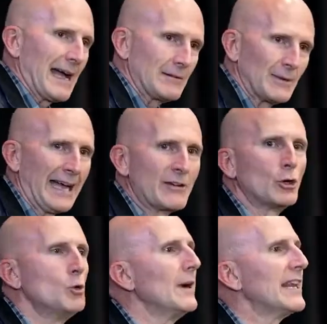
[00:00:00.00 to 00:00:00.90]
I
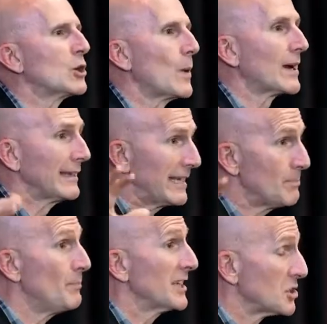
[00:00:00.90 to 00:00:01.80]
grew really quickly
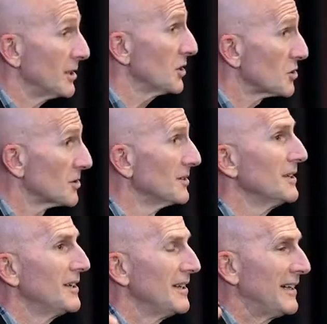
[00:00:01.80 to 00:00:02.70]
in business,
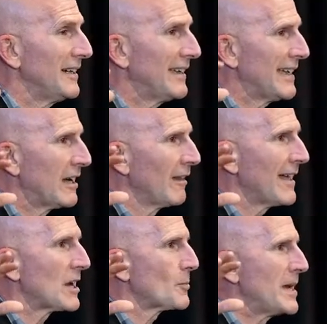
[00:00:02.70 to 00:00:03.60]
uh, and a
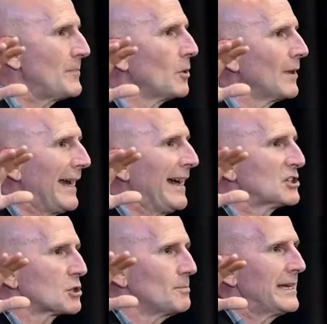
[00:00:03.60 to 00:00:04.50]
lot of people
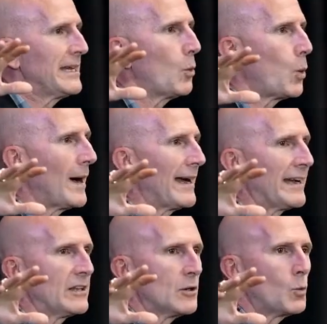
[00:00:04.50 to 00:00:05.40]
ask me why
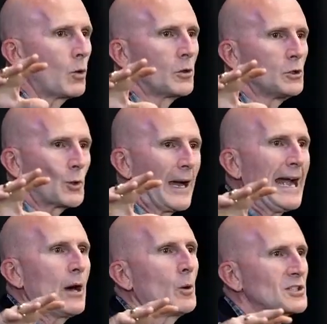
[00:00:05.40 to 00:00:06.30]
in the world or
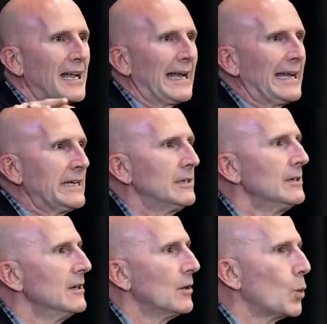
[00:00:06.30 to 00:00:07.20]
how was I
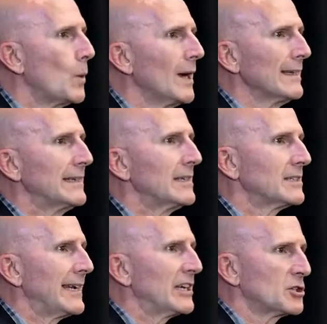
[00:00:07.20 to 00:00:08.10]
willing to
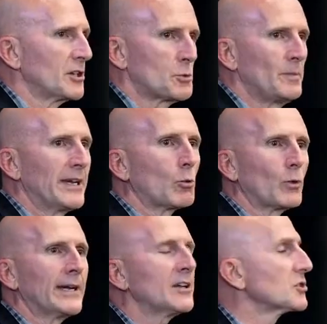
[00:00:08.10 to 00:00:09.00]
take such big
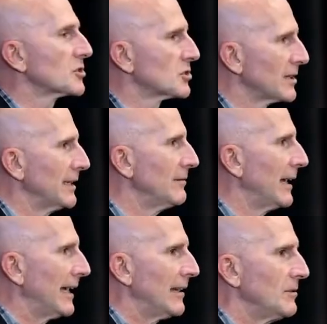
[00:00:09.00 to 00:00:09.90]
risks, and
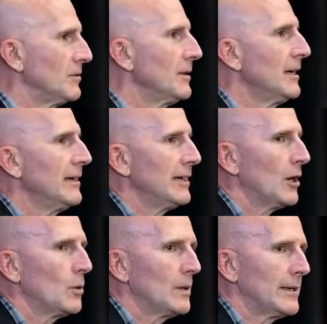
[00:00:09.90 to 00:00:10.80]
and you
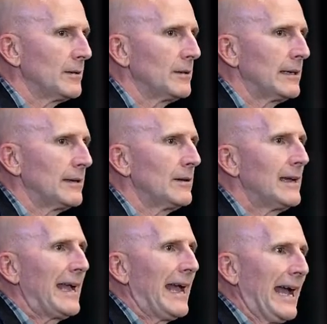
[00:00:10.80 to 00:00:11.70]
know uh, uh,
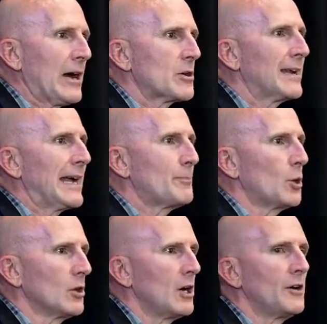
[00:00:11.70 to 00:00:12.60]
how did I
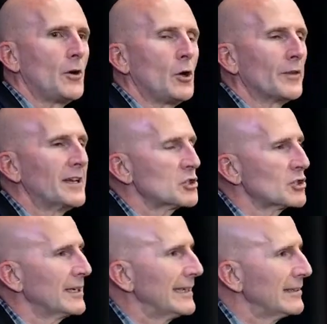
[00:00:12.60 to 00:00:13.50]
pull off all these
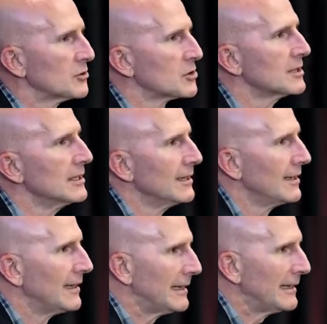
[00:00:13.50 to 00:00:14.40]
things?
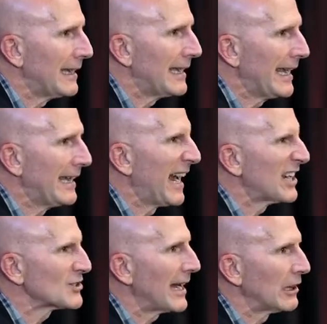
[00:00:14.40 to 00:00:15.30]
Uh, and
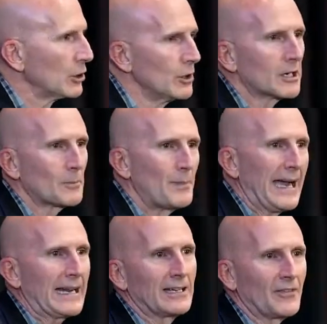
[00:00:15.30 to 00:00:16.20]
as I look
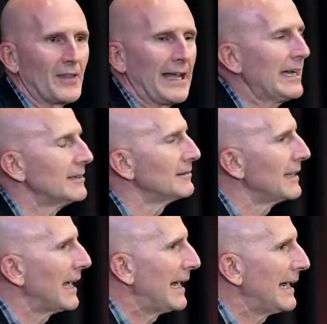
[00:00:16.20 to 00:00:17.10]
back at that,
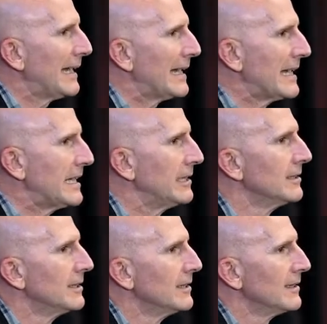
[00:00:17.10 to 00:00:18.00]
I
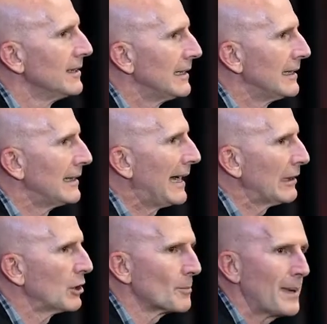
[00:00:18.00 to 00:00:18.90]
uh, I
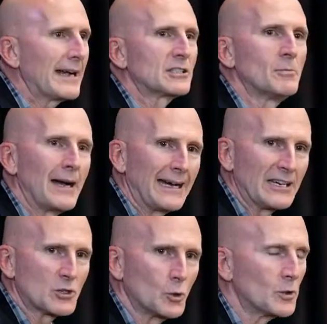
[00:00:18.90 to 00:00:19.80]
look back to my high
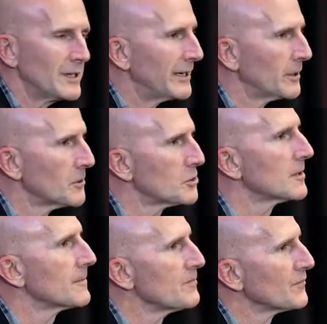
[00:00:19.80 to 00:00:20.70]
school years,
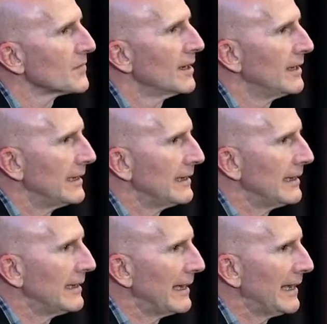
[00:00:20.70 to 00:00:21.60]

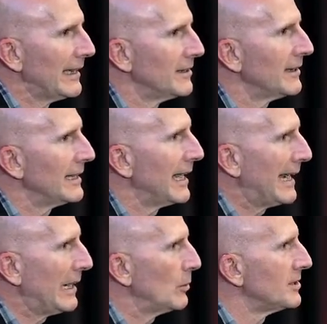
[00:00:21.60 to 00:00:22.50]
and
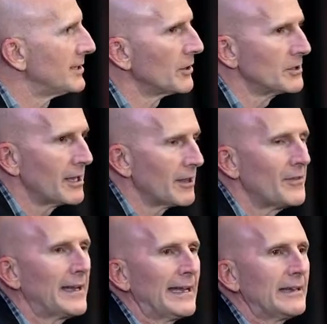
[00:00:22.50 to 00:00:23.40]
I would tell you
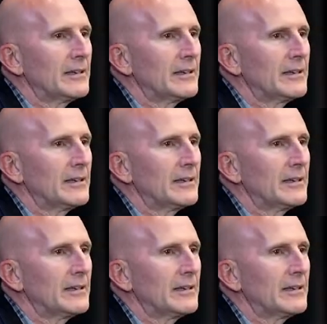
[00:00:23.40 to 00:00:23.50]
that